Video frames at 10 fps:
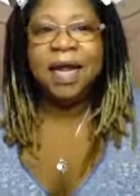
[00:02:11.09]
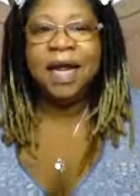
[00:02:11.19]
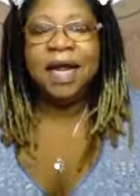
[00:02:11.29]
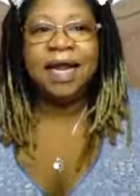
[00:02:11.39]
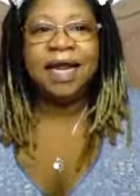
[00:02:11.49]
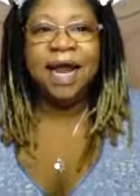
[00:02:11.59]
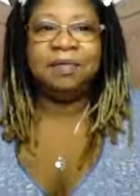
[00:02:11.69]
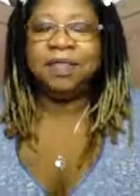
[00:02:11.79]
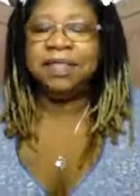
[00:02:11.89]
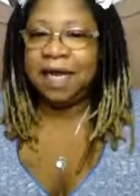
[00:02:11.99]
And
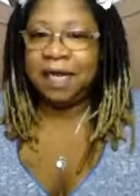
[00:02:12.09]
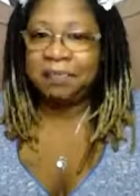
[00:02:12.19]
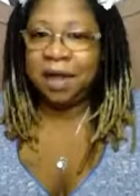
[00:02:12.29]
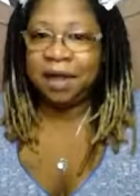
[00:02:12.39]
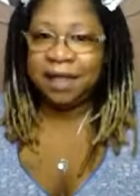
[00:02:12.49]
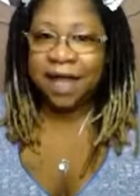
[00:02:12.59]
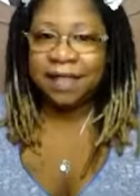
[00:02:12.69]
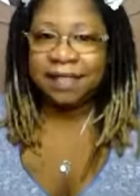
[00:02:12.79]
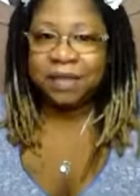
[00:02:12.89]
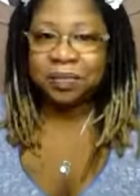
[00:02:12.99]
I'm excited about
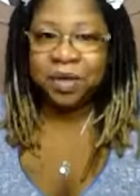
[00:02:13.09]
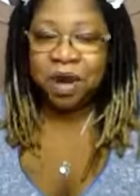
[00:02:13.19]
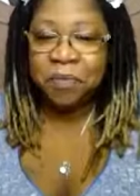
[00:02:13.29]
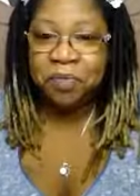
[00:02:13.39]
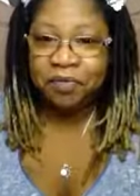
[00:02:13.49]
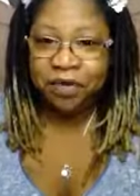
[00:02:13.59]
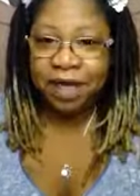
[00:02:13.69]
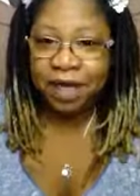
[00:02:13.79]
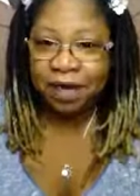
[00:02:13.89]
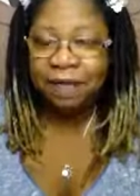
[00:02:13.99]
that. So we are
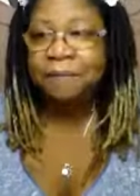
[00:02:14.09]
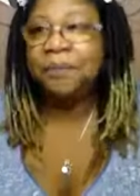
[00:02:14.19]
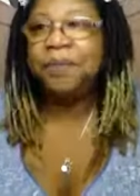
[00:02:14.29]
moving up.